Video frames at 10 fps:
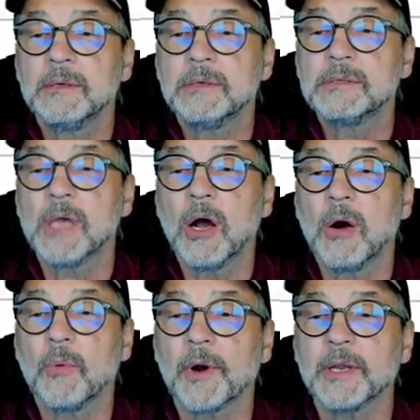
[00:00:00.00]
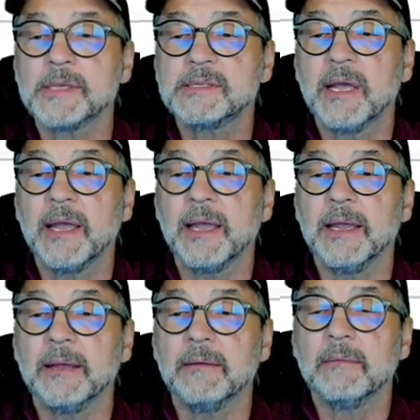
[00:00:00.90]
So we're going to
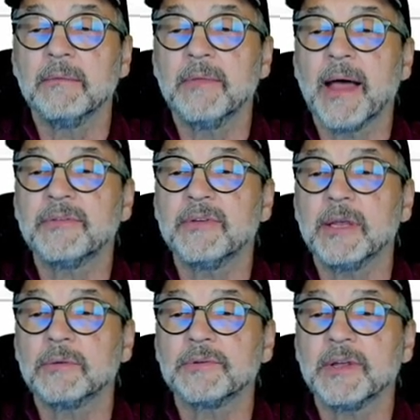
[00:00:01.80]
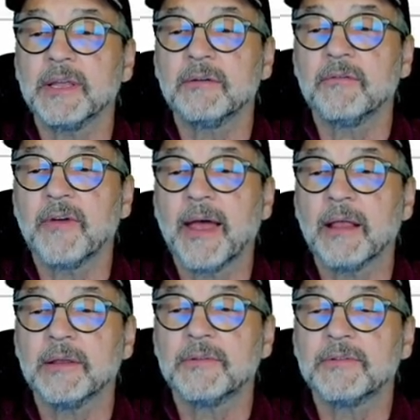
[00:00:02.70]
say that's equal to
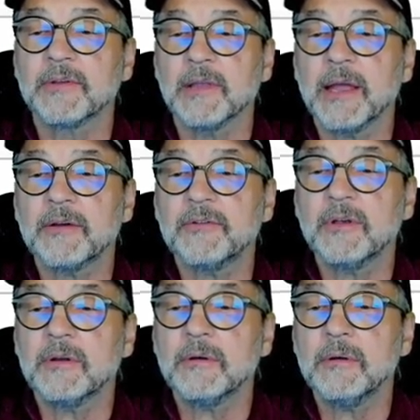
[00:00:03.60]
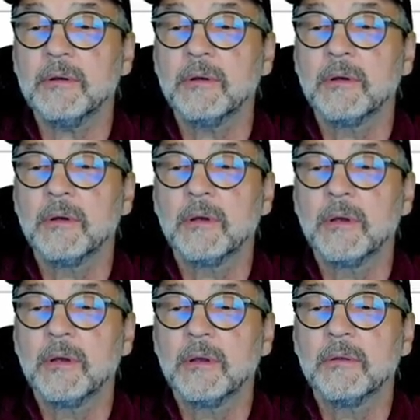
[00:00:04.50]
invalid selection.
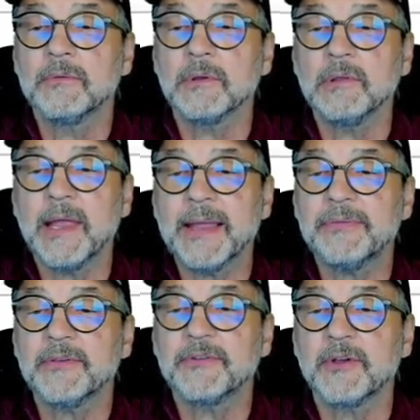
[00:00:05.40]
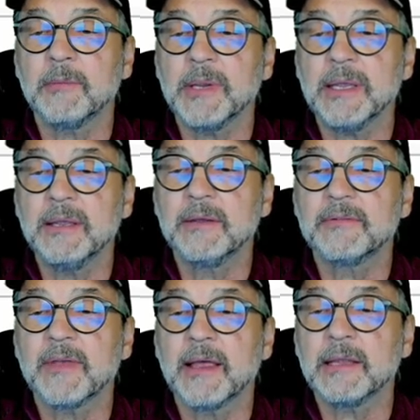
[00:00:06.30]
The length is going to be
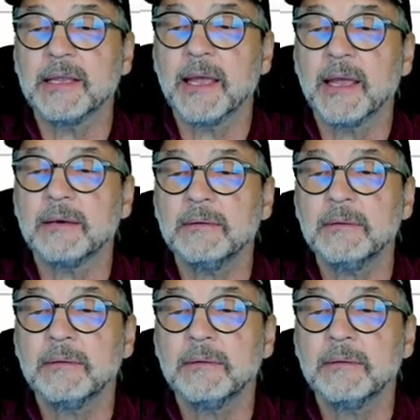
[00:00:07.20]
is len.